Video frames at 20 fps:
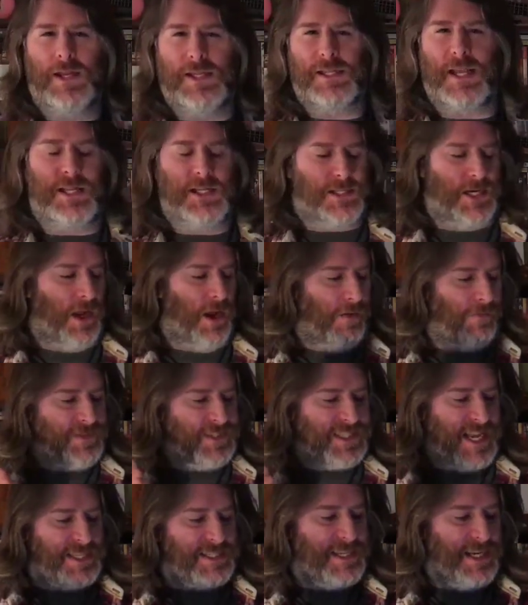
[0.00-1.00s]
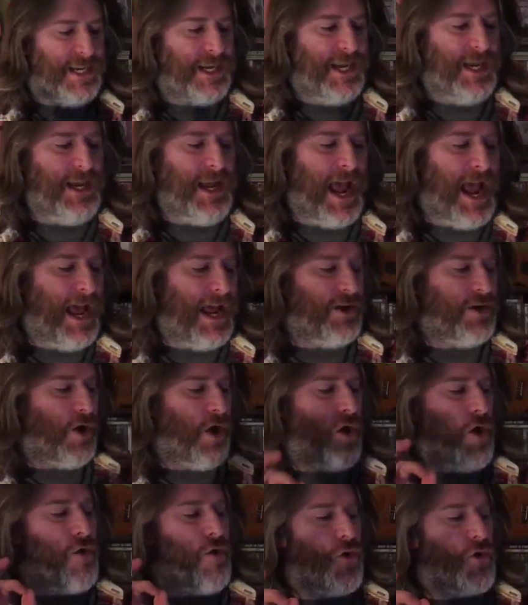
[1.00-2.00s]
essentially of Tzatziki and
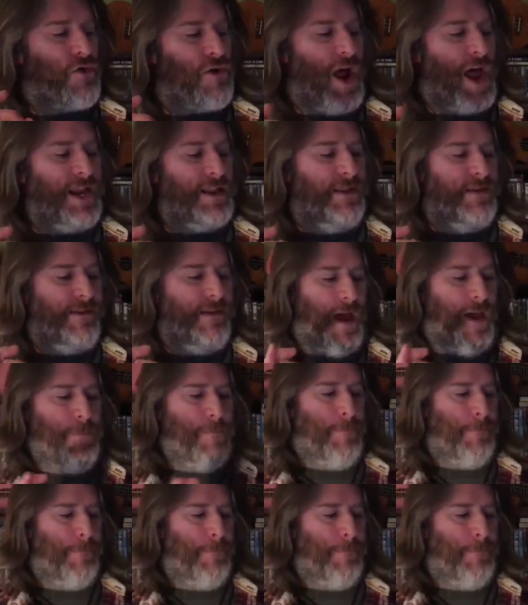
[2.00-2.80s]
Raita?